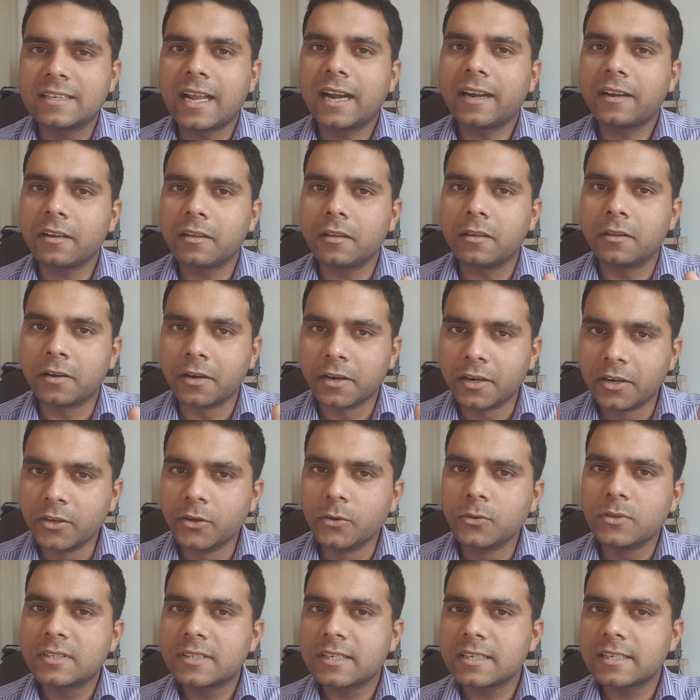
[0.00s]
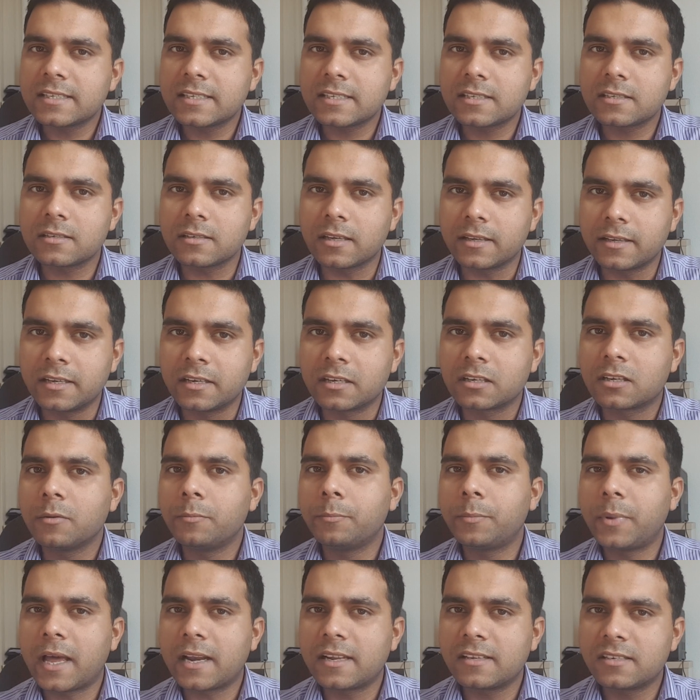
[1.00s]
that reduces in
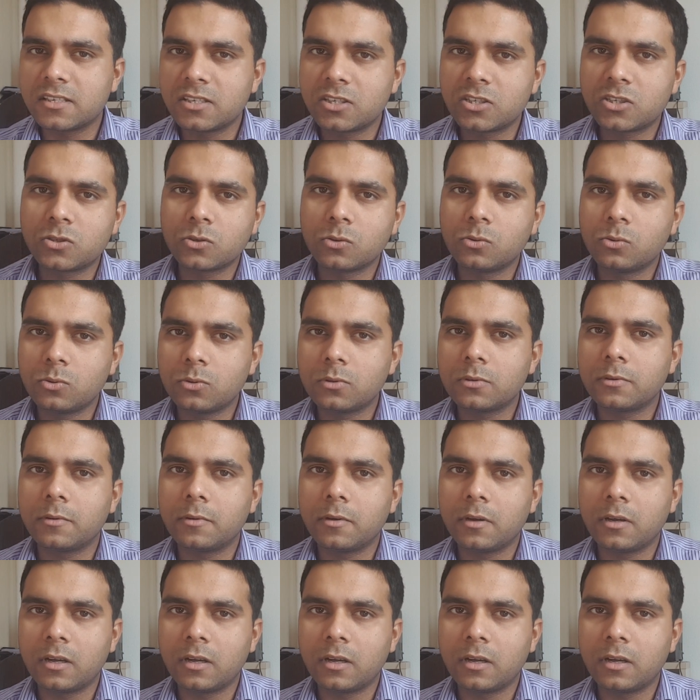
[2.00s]
comparison to